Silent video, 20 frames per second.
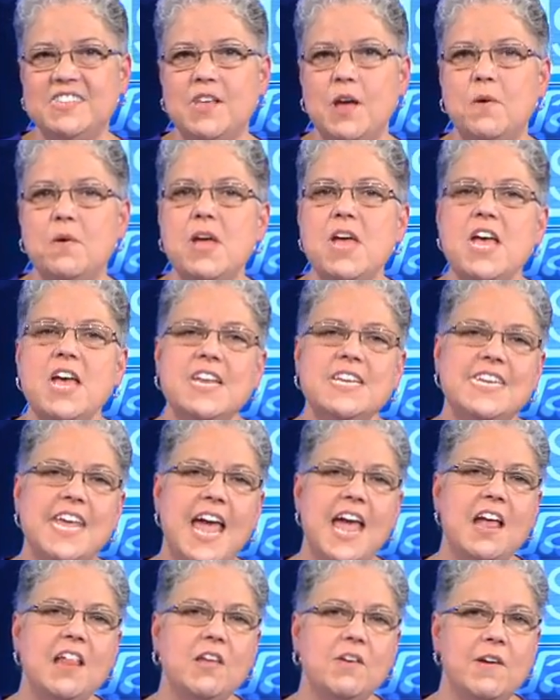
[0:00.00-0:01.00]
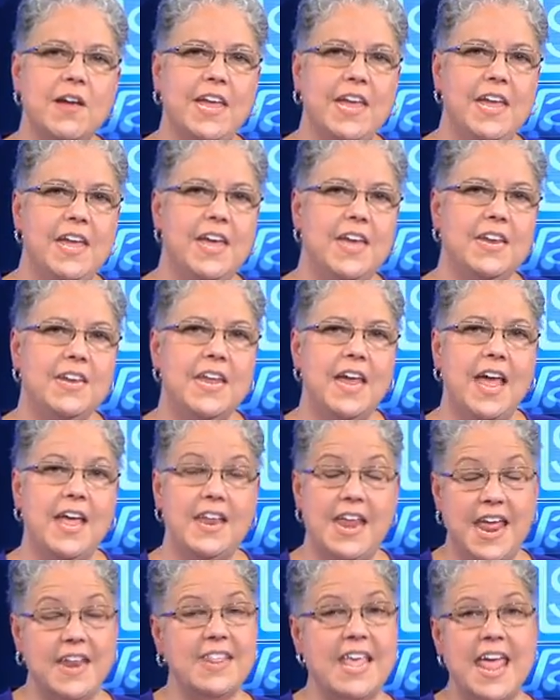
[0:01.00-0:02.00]
So tailoring it,
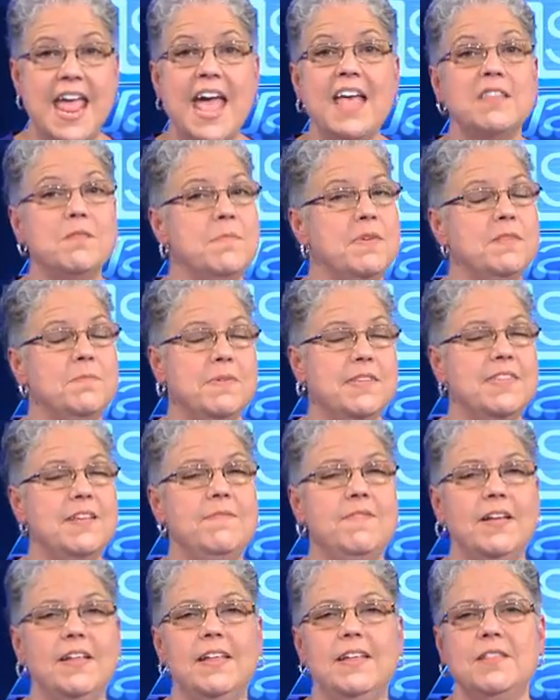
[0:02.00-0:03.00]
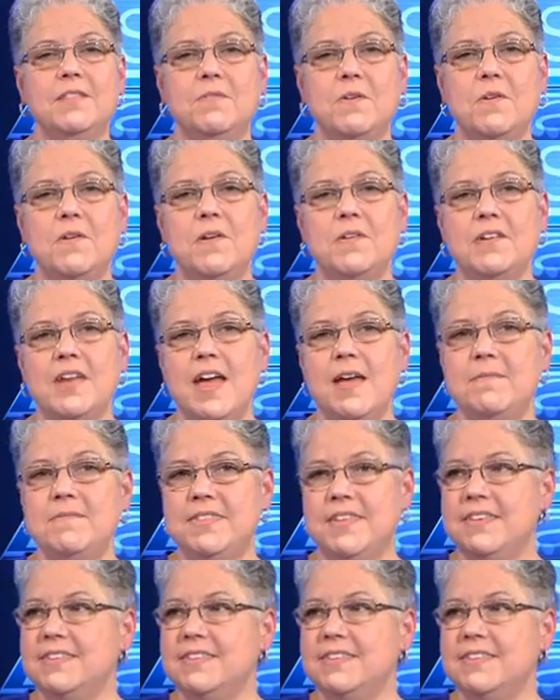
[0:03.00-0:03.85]
and and they asked me specifically at the Roanoke Times.